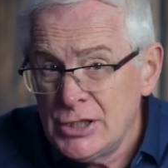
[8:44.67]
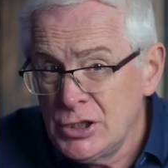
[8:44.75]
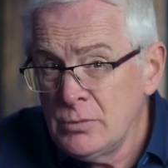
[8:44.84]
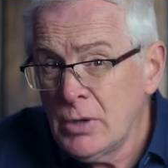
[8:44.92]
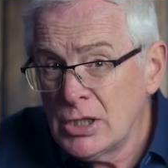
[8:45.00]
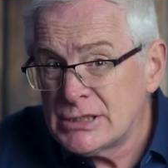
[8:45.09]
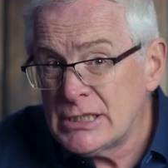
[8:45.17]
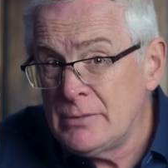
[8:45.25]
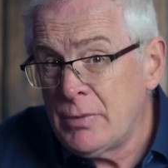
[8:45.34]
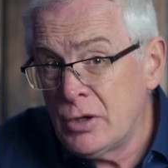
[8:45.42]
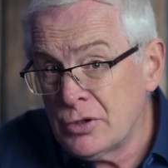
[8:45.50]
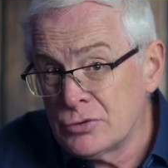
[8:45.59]
you might see
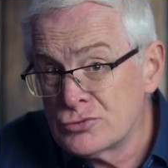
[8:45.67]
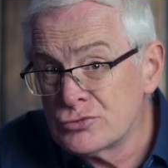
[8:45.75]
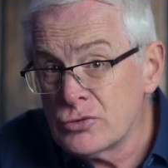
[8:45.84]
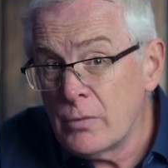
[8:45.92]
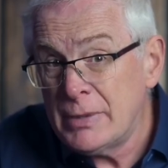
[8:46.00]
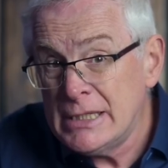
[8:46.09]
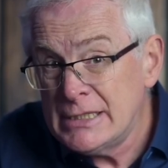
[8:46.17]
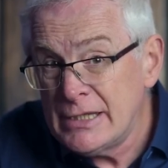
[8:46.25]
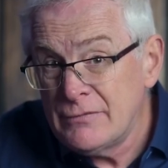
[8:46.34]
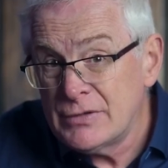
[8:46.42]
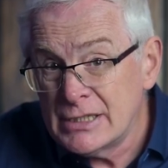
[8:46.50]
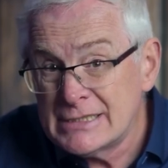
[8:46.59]
both a drop in
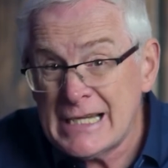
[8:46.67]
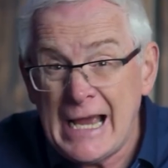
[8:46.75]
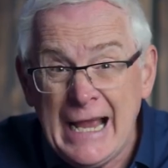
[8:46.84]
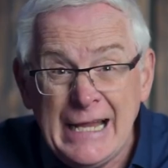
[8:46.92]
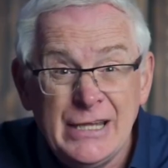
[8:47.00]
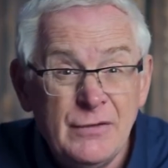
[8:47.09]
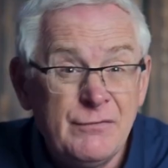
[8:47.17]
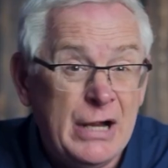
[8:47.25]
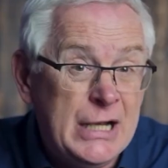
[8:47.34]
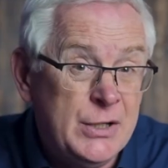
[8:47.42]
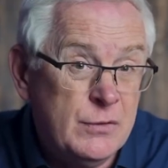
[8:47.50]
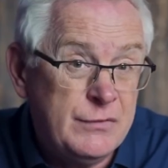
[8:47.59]
dividends and the
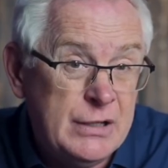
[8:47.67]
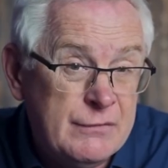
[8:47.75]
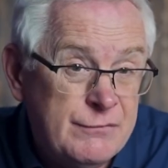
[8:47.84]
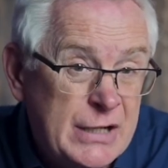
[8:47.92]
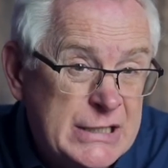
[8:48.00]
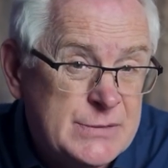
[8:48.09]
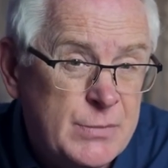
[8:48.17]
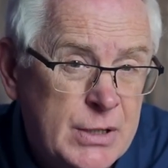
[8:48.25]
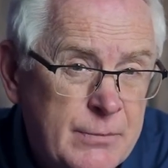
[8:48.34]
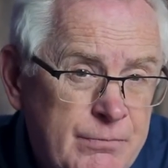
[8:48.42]
value of the investment.